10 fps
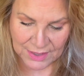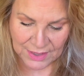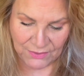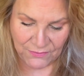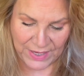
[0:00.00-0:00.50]

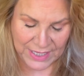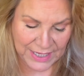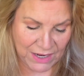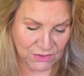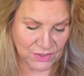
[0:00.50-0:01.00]
It faded
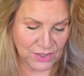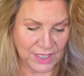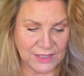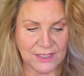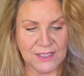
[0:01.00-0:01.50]
out to
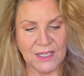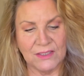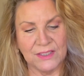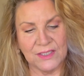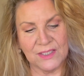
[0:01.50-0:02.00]
like this
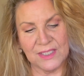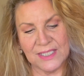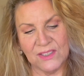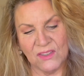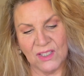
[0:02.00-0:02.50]
color, this
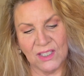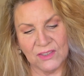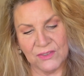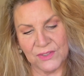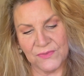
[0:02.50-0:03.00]
teal
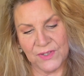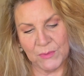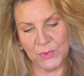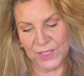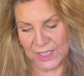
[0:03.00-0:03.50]
color. It was very
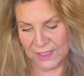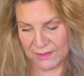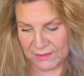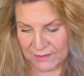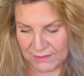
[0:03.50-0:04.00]
pretty.
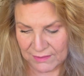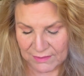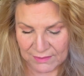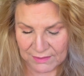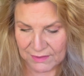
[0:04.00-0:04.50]

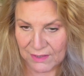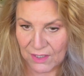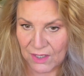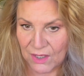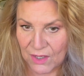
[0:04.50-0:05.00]

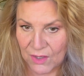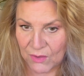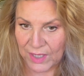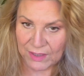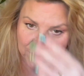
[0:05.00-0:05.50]

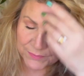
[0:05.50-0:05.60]
Okay.